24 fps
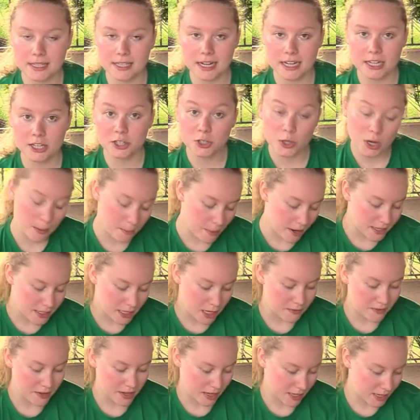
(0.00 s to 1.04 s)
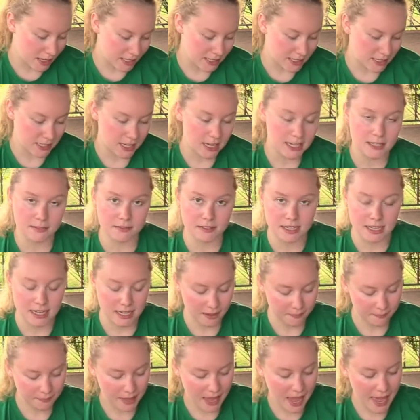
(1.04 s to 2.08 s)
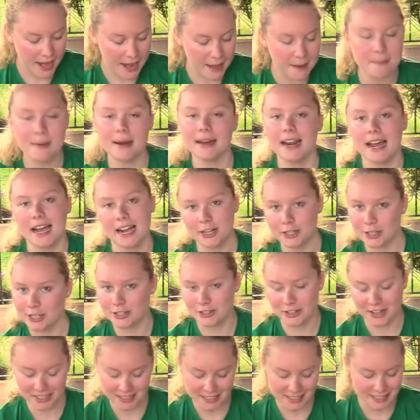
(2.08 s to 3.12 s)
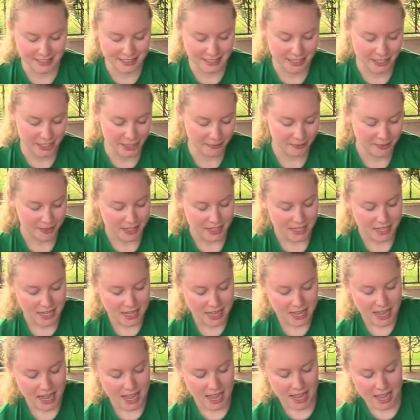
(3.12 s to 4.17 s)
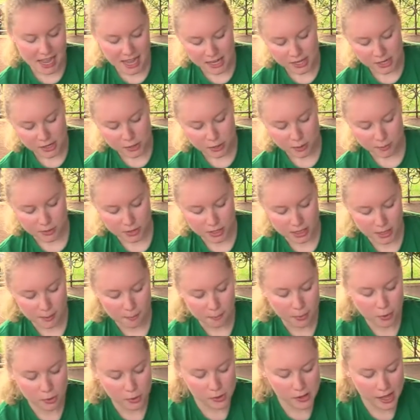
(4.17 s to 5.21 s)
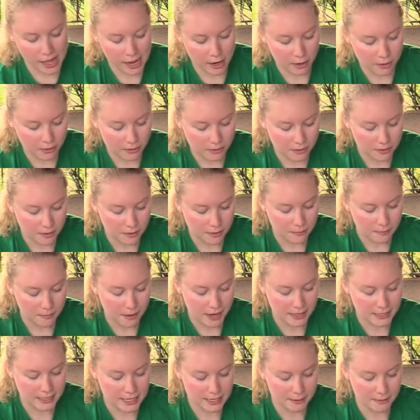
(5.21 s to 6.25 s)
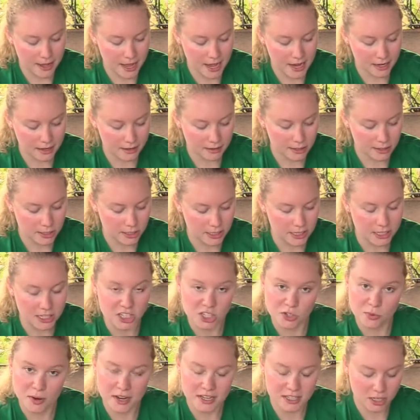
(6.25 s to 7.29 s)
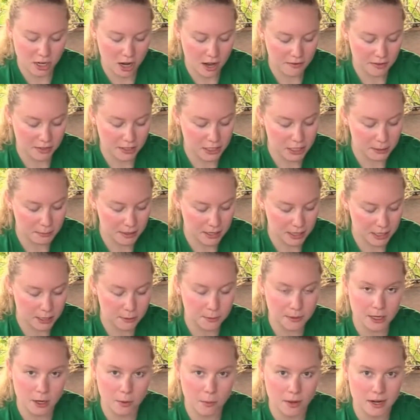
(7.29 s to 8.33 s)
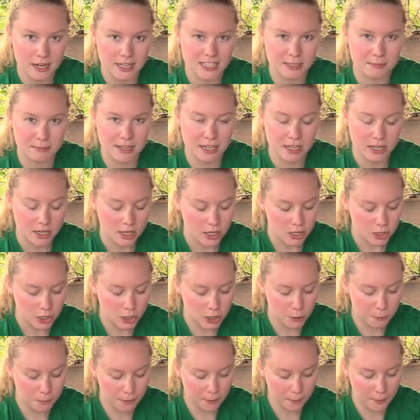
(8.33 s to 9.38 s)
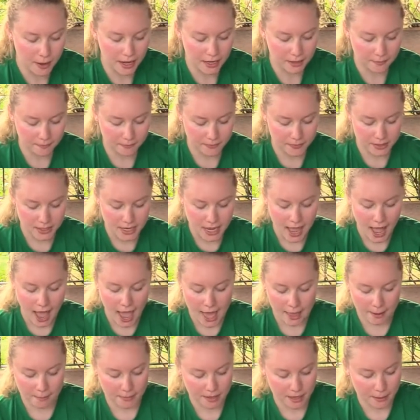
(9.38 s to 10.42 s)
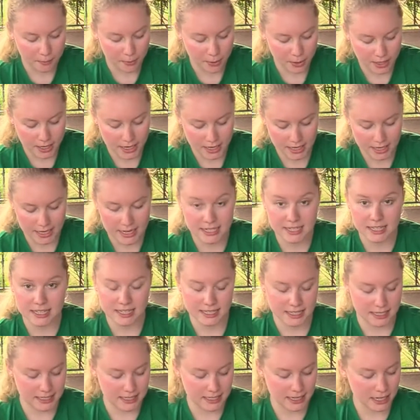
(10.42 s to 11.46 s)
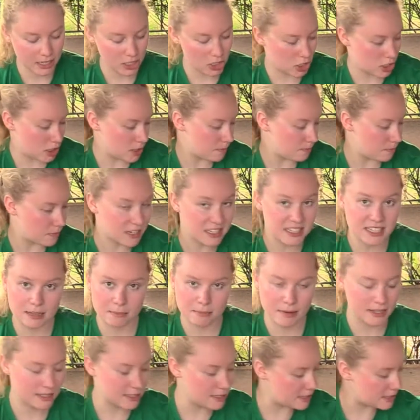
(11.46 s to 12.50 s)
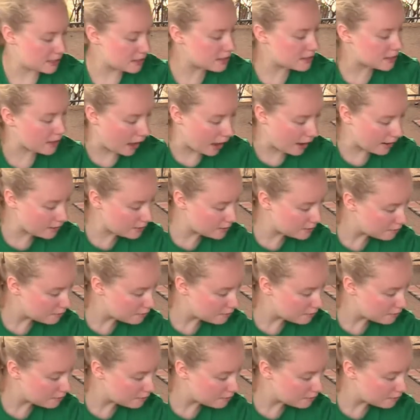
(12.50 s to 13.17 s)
to enjoy myself a nice glass of tea, and I might actually drink this later. So I'm just going to pull out my tea bag, just going to squeeze it off a little bit because we don't want it to be super wet, and I'm going to put it into this dish. I set my tea aside.